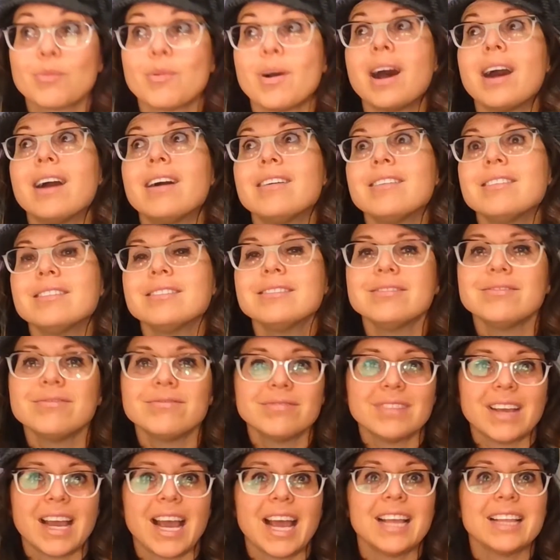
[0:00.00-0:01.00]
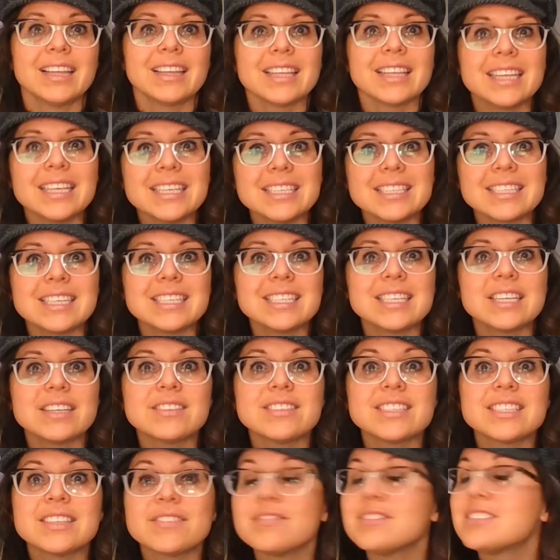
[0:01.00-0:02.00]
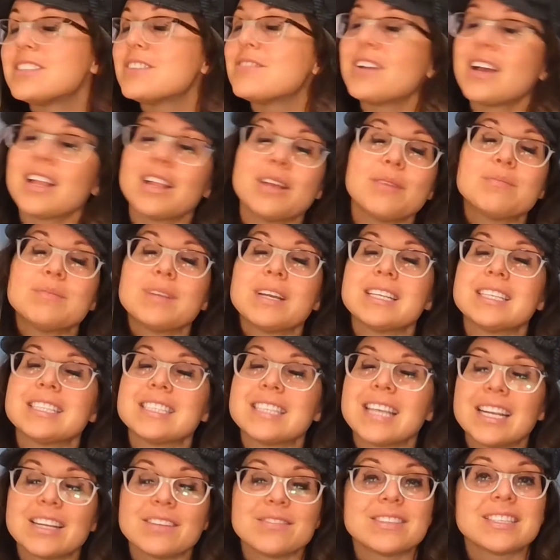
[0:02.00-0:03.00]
well, at least I developed a set of